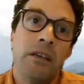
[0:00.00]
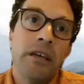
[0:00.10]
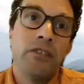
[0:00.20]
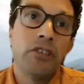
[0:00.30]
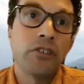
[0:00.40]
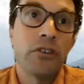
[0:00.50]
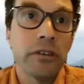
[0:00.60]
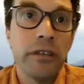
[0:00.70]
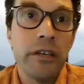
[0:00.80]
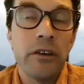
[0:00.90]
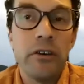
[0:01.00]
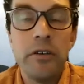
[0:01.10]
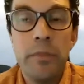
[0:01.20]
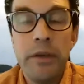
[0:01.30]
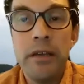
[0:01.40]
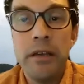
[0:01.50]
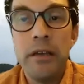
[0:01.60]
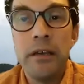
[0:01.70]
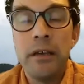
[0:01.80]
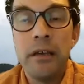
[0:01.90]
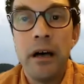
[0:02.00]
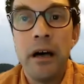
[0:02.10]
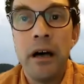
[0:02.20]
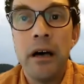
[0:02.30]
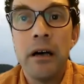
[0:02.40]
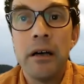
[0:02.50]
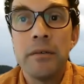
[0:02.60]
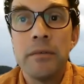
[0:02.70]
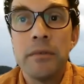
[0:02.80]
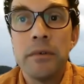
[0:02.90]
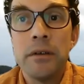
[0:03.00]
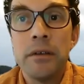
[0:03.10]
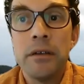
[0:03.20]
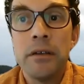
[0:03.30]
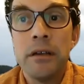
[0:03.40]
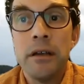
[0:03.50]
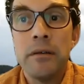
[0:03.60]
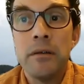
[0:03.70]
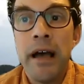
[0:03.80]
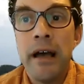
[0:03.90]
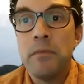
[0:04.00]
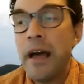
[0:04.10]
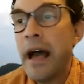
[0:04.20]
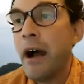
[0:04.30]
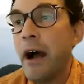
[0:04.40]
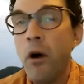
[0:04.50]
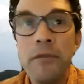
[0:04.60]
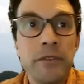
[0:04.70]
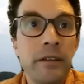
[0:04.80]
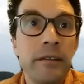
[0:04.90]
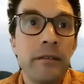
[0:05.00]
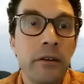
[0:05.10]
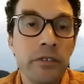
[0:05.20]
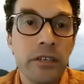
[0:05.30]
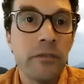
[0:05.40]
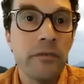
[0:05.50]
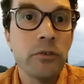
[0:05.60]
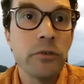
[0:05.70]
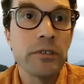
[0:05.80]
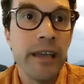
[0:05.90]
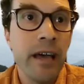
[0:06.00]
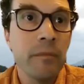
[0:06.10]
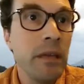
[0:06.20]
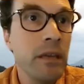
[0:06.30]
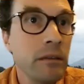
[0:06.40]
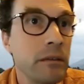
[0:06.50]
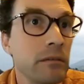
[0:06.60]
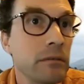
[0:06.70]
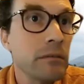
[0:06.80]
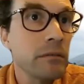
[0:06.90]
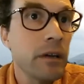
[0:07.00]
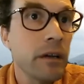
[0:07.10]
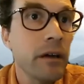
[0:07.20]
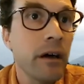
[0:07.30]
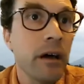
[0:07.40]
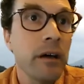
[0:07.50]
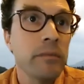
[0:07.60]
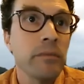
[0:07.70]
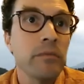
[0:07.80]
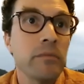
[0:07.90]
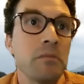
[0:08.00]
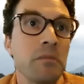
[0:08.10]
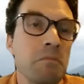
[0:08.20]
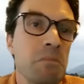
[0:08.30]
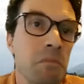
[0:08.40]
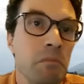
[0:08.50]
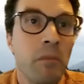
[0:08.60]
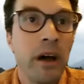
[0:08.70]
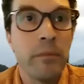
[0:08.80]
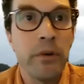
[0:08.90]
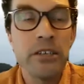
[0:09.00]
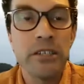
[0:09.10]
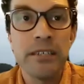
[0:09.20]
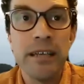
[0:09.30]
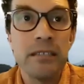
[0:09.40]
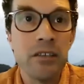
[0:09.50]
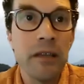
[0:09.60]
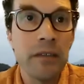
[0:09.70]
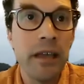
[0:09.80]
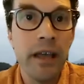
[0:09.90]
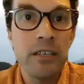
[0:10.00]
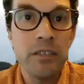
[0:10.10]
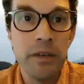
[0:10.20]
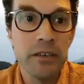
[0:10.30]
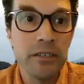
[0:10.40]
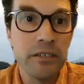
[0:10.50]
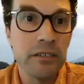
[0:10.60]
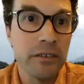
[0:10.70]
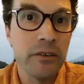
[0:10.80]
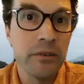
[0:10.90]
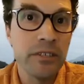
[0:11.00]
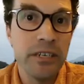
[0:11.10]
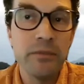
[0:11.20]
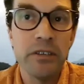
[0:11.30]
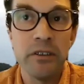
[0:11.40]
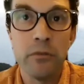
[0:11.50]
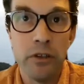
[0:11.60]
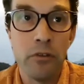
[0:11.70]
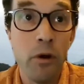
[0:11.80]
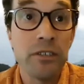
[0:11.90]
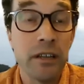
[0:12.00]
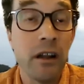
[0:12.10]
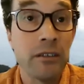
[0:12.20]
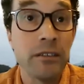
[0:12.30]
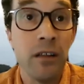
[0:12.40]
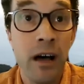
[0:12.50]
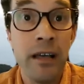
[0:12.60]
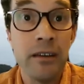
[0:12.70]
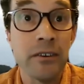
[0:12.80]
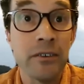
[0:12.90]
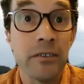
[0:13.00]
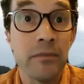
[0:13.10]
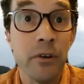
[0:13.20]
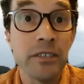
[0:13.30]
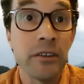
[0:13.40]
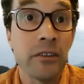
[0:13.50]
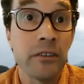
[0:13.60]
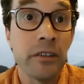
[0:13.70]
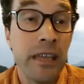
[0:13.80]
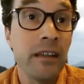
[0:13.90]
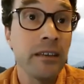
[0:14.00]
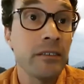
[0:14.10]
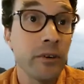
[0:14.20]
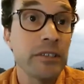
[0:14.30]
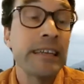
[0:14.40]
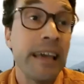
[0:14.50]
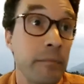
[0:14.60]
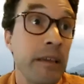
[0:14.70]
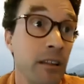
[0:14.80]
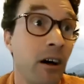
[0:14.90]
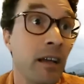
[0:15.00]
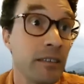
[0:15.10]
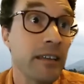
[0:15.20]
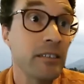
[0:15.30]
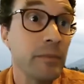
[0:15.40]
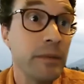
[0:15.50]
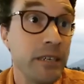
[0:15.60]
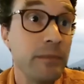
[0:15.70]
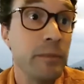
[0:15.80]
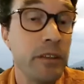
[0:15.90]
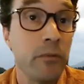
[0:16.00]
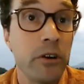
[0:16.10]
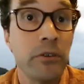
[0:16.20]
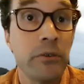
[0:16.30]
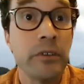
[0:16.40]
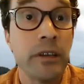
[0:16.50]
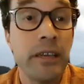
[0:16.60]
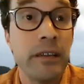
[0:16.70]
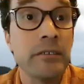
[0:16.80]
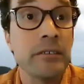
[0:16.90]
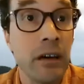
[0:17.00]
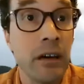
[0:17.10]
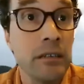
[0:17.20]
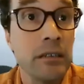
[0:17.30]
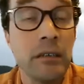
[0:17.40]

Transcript: it certainly could be uh, how often those individuals get meat. Um, my impression is that's not the case because you know it seems that the, you know the ones that hunt a lot or the ones that the keenest, the ones that get meat a lot tend to be, seem to be the one who are the keenest to hunt.